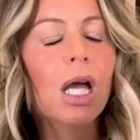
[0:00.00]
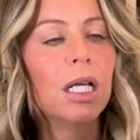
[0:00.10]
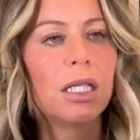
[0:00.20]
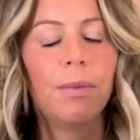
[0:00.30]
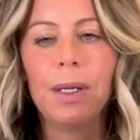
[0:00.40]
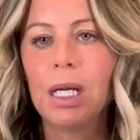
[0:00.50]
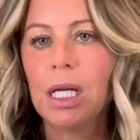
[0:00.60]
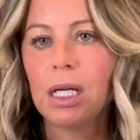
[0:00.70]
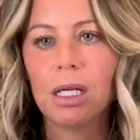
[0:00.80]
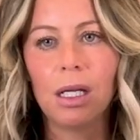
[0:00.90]
to
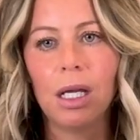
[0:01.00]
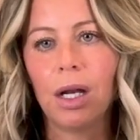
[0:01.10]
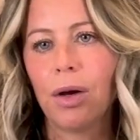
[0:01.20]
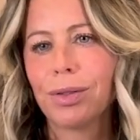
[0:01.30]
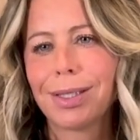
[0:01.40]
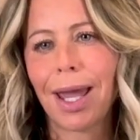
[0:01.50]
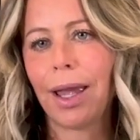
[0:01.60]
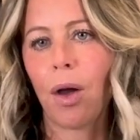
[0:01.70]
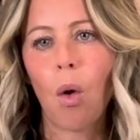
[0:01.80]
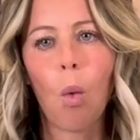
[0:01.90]
be,
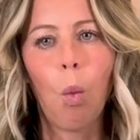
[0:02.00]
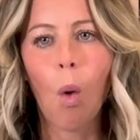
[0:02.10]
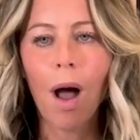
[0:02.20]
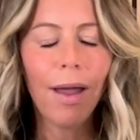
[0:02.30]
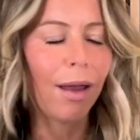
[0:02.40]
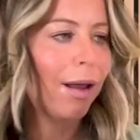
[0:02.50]
saying what